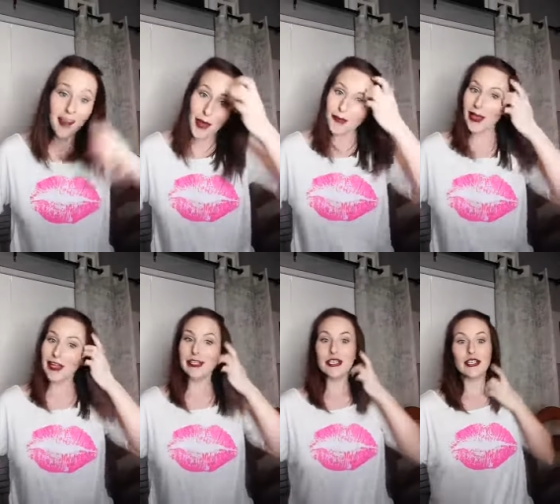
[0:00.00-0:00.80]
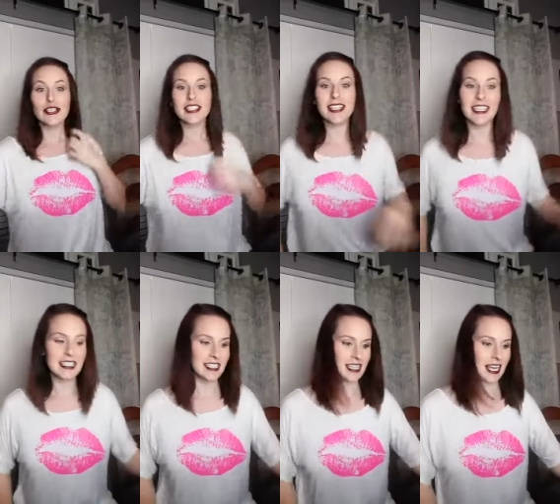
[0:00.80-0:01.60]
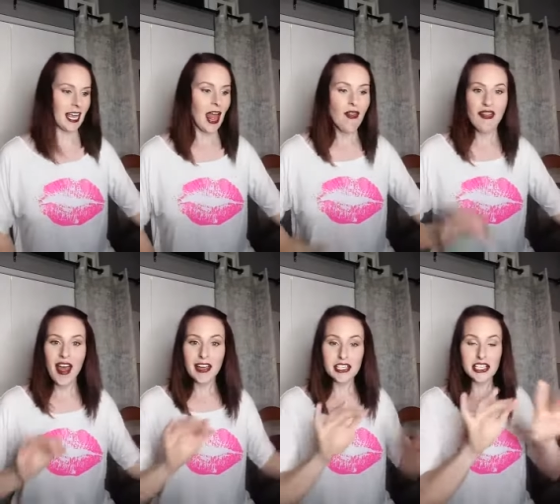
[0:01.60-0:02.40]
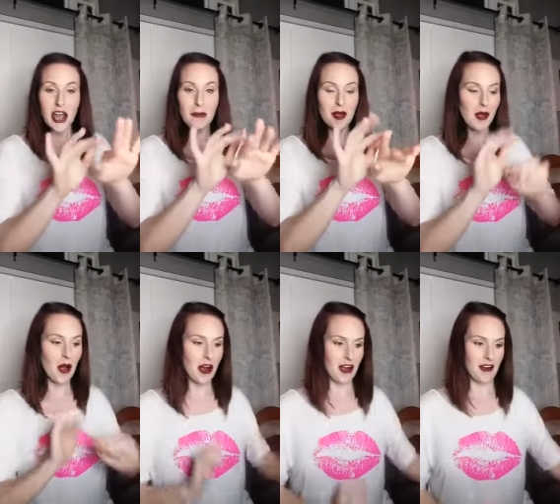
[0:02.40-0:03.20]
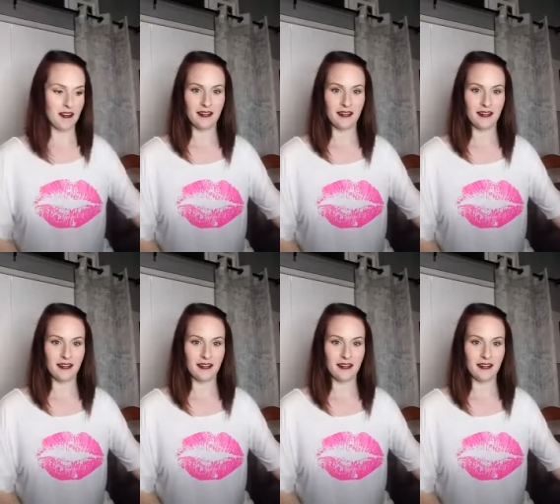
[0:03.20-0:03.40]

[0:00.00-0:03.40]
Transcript: Because you're just gonna see that shopping cart